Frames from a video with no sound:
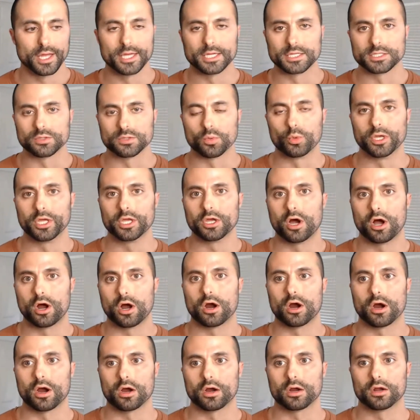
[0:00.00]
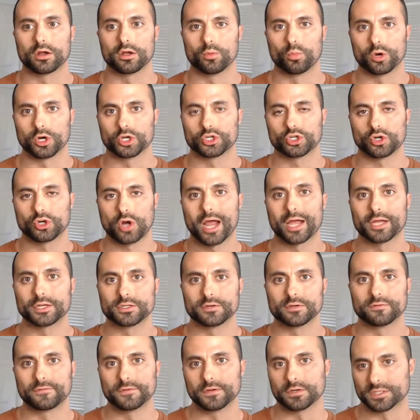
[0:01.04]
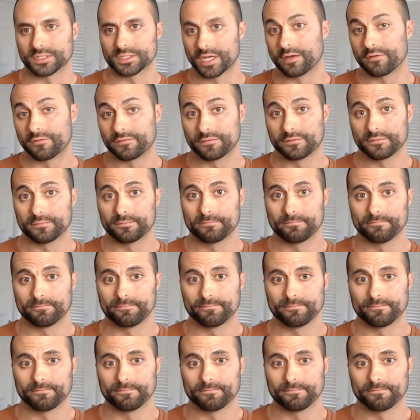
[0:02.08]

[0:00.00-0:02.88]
is we are we're trying to feel safe